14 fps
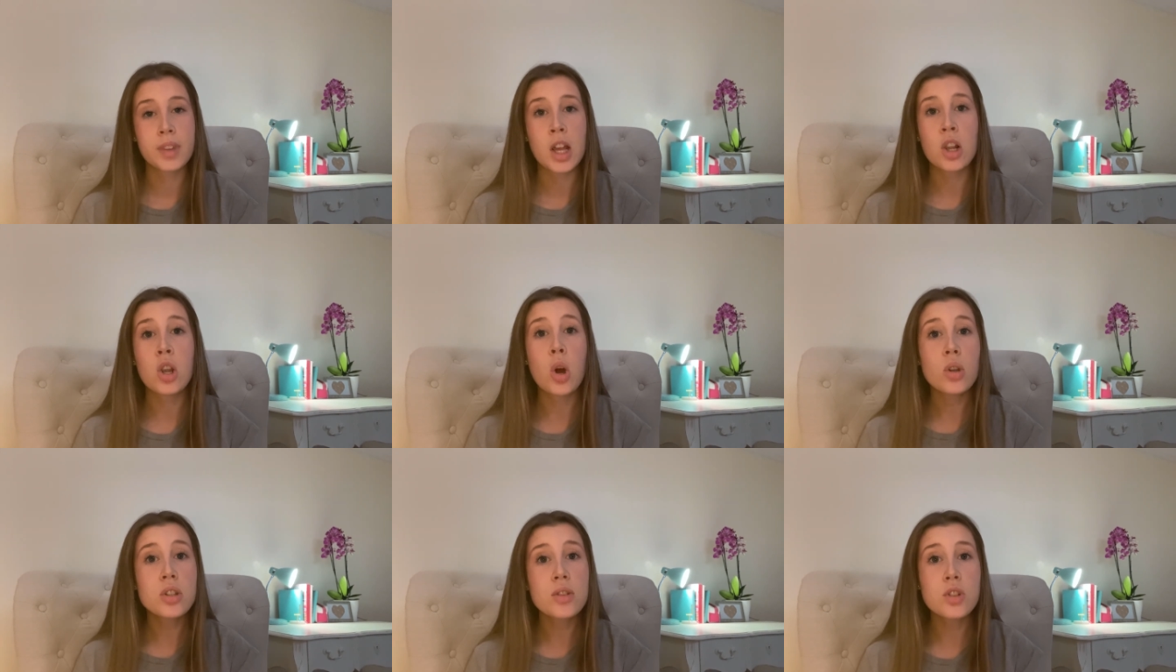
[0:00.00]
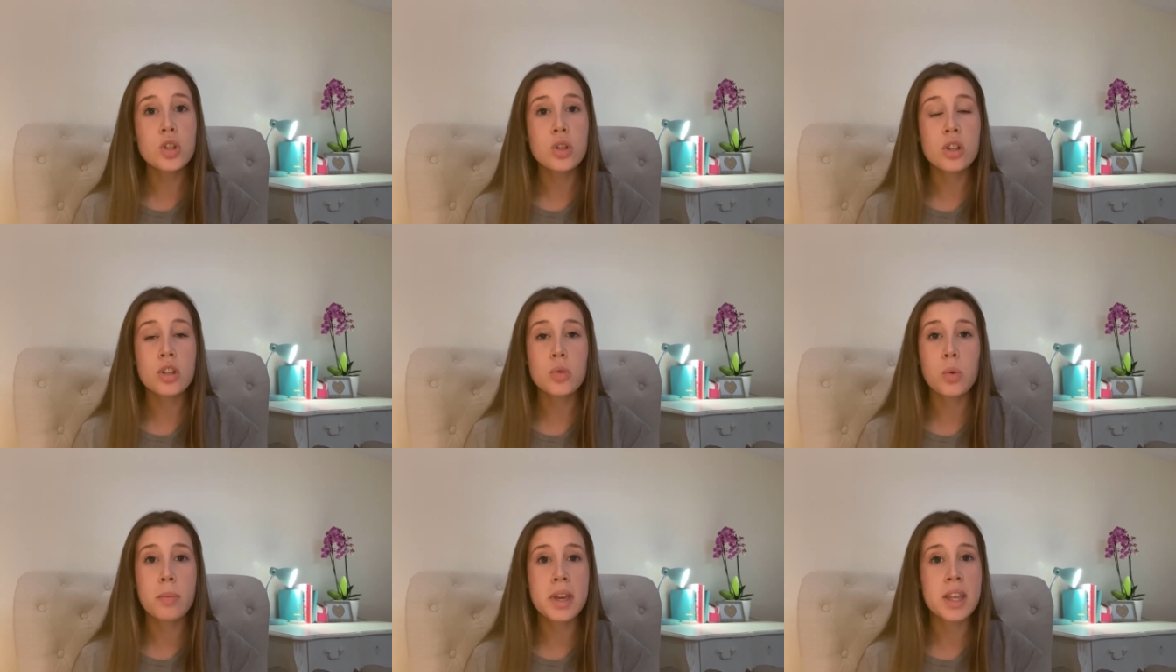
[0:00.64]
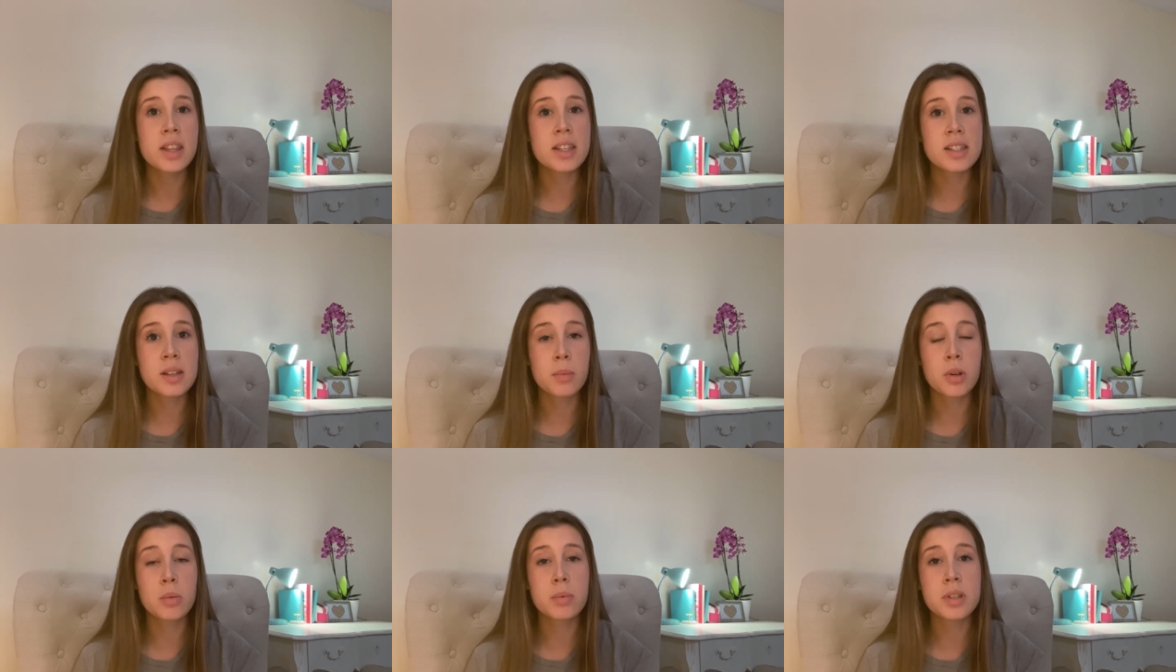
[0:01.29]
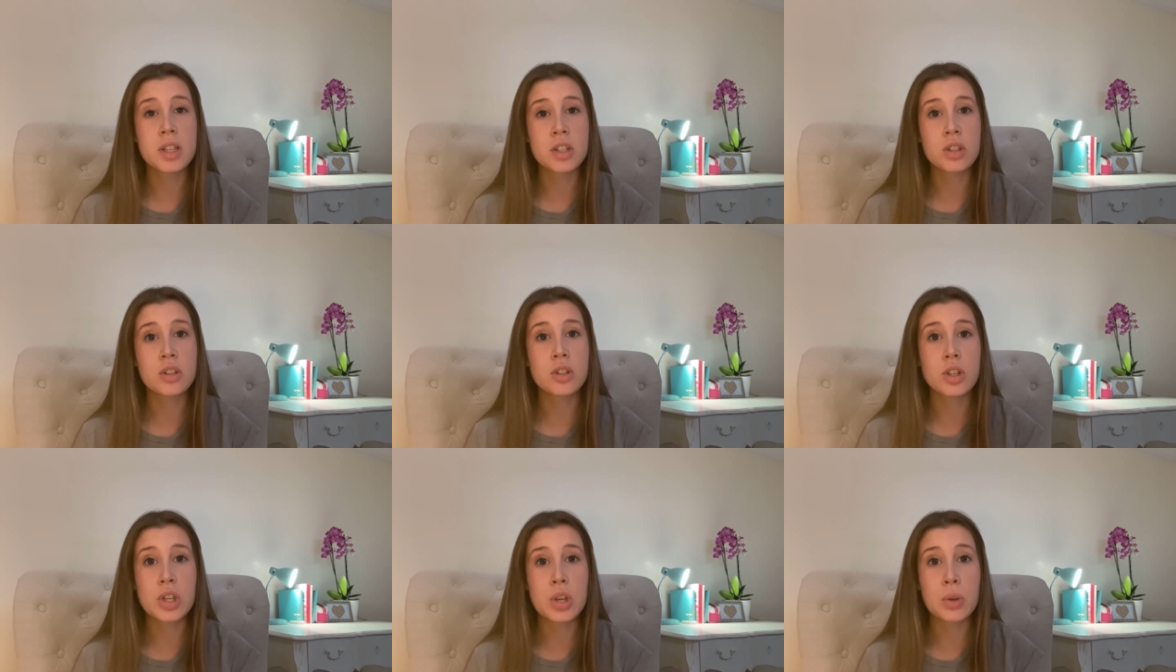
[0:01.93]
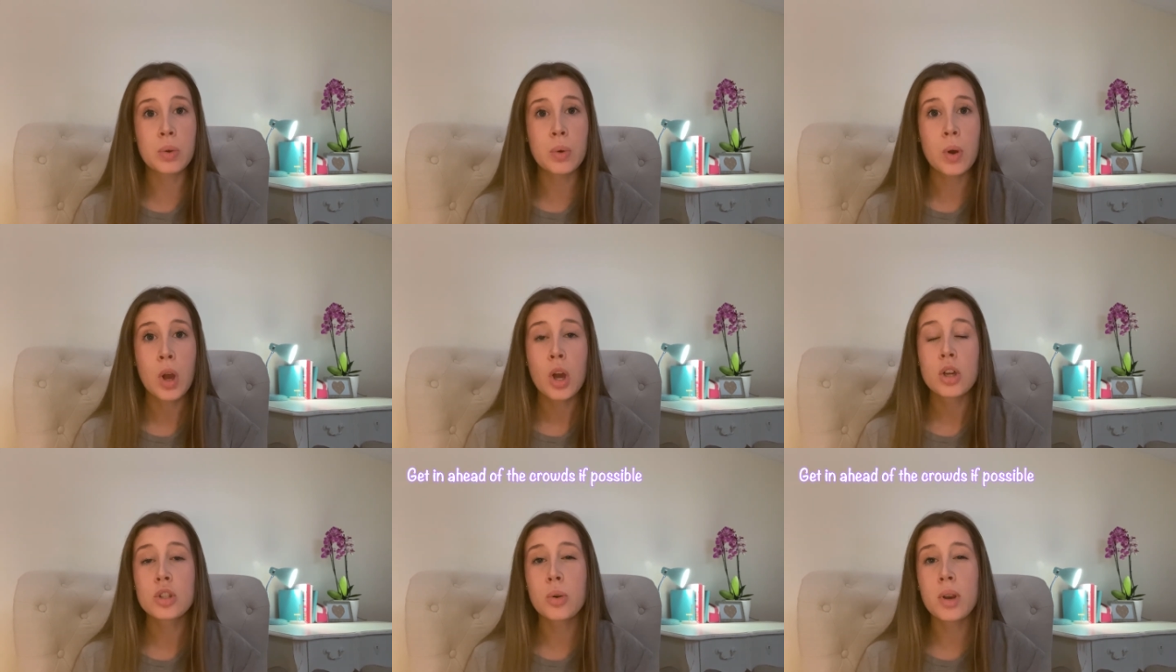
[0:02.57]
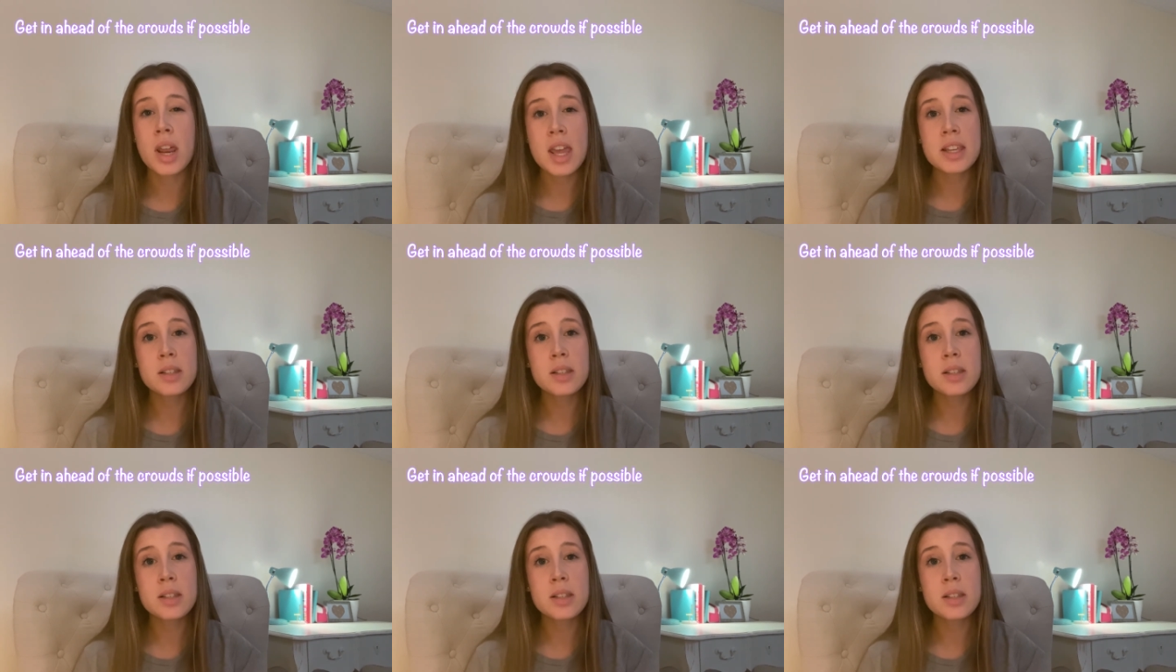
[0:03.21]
Lots of students will be in a similar position to you, so it is